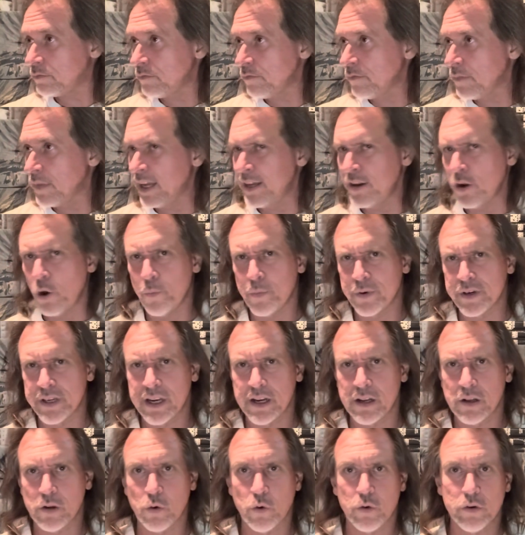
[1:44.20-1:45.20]
In no
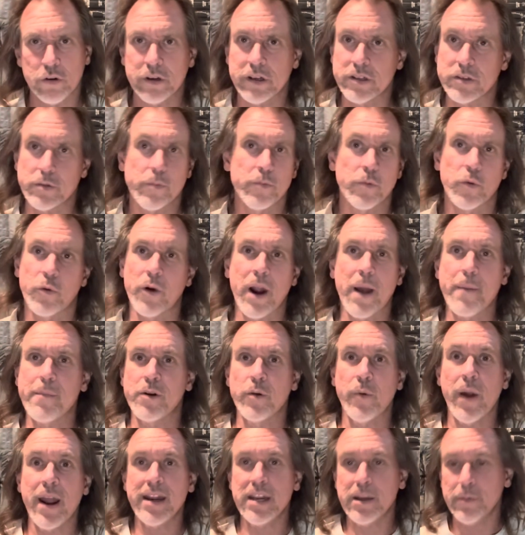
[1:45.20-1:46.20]
particular order, because I'm grabbing
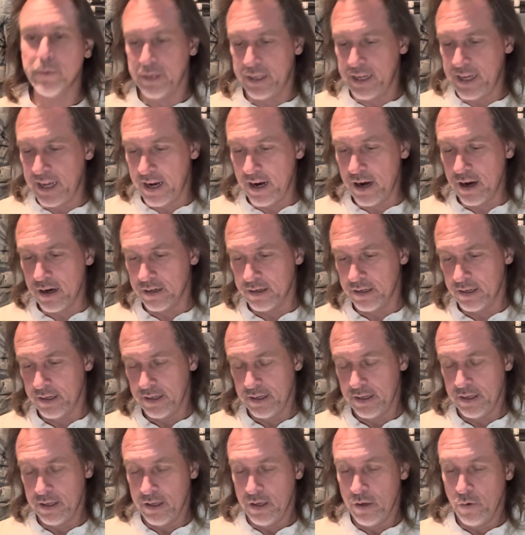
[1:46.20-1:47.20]
randomly here.
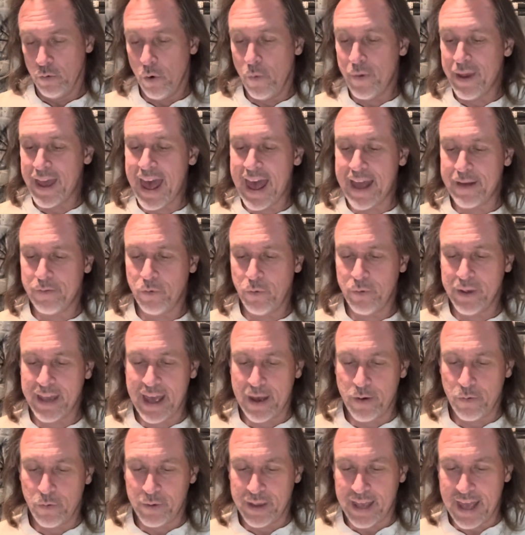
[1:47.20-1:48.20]
What we got? What
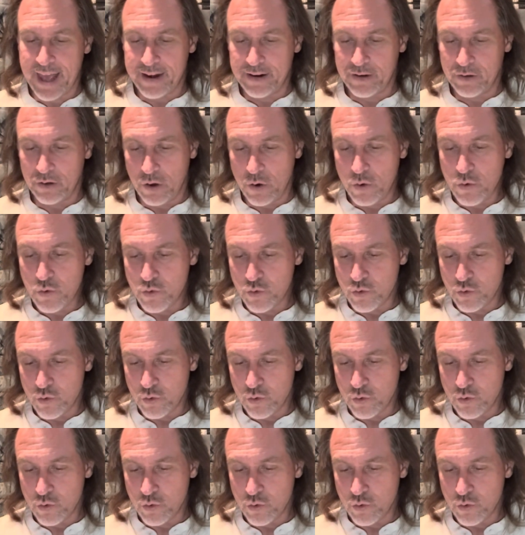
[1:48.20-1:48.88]
we got? Oh.